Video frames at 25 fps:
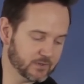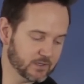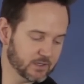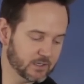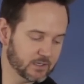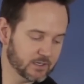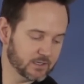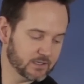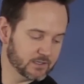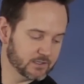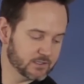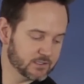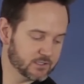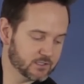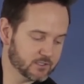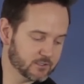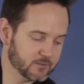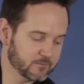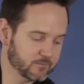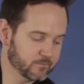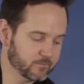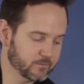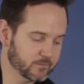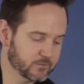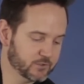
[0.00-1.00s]

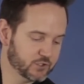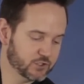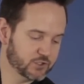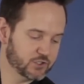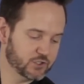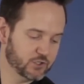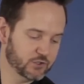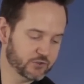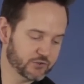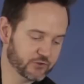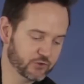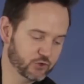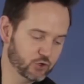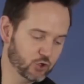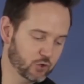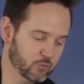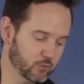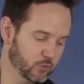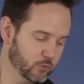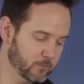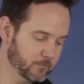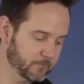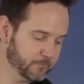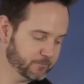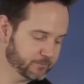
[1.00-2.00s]
is just use a
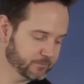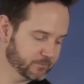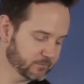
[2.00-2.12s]
normal